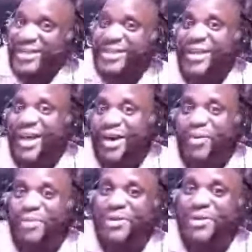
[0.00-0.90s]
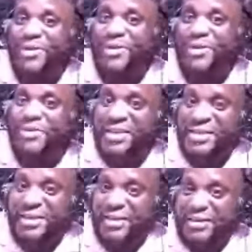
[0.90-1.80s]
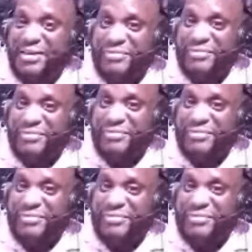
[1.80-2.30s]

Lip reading: solid and pure as the